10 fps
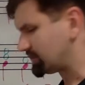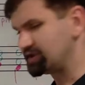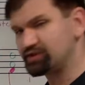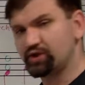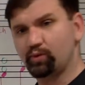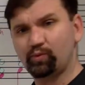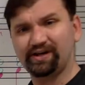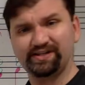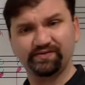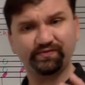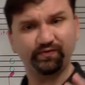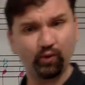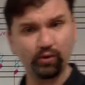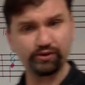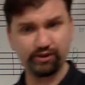So what is
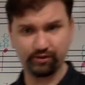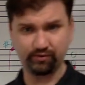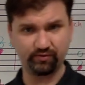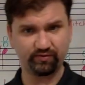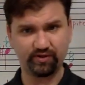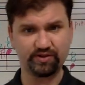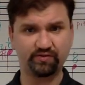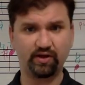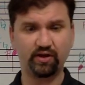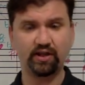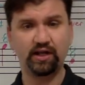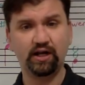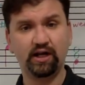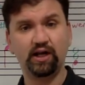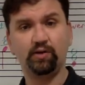4/2, first of all?
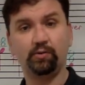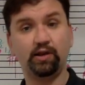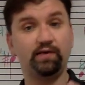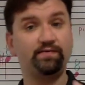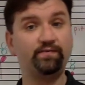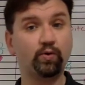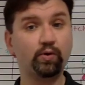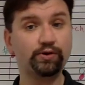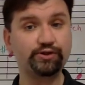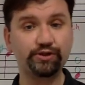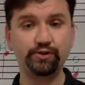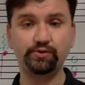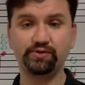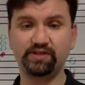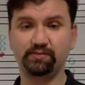Well, a
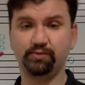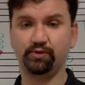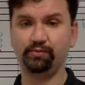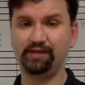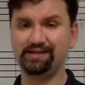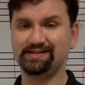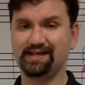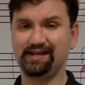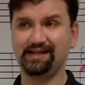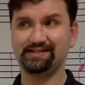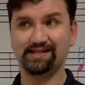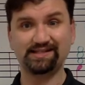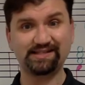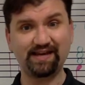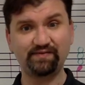4/2 symbol means that it's a
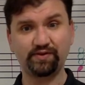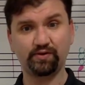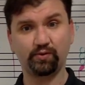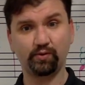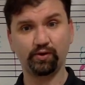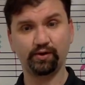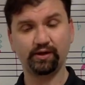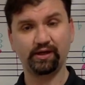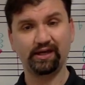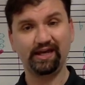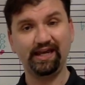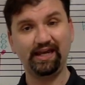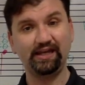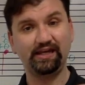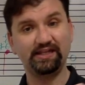7th chord
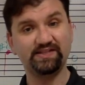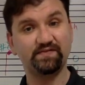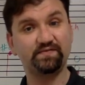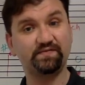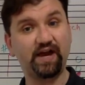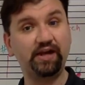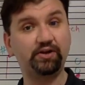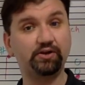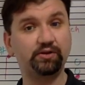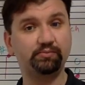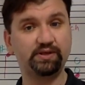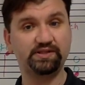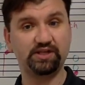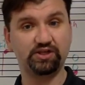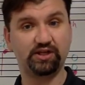in its final
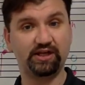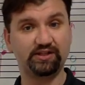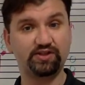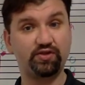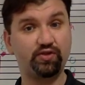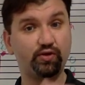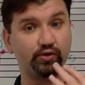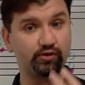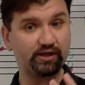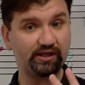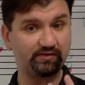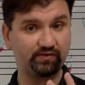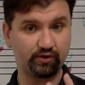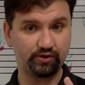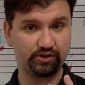position, its third
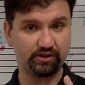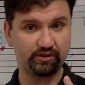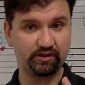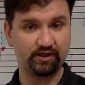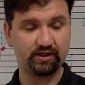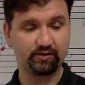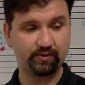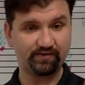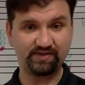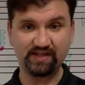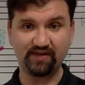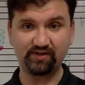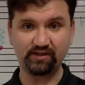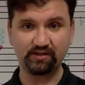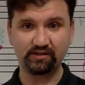inversion. We have
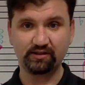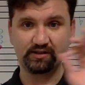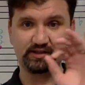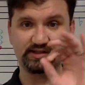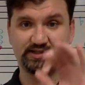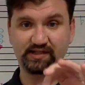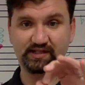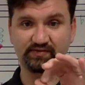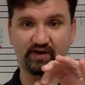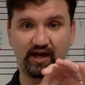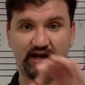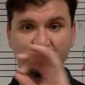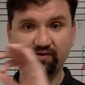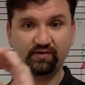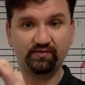7,
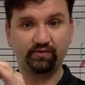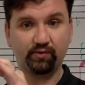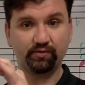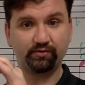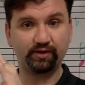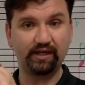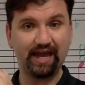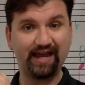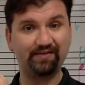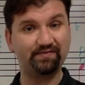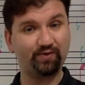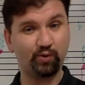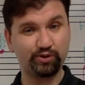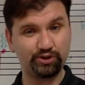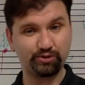6/5, 4/3, and
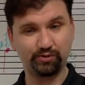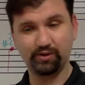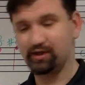4/2.